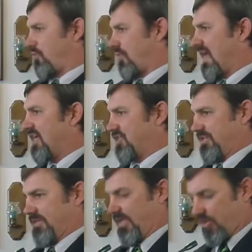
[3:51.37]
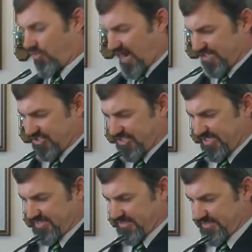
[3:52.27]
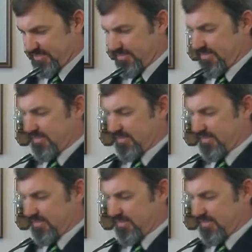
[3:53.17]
creation in Christ Jesus.